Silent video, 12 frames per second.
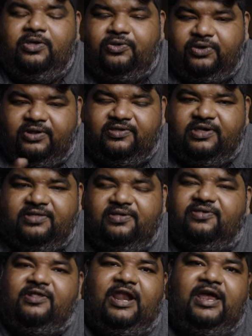You can see in
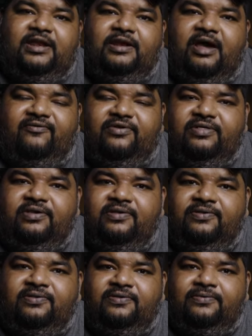the slide after
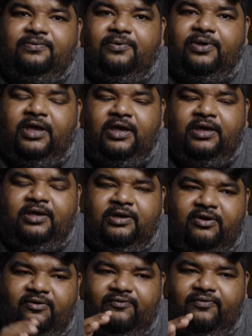this, okay,
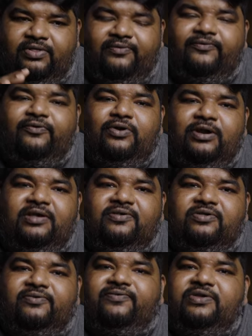for the full
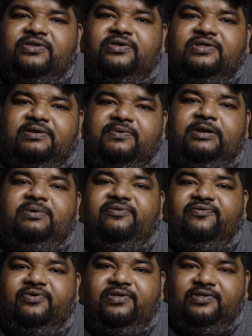list of features
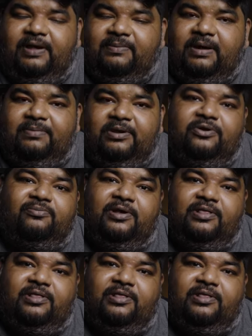available for these upcoming new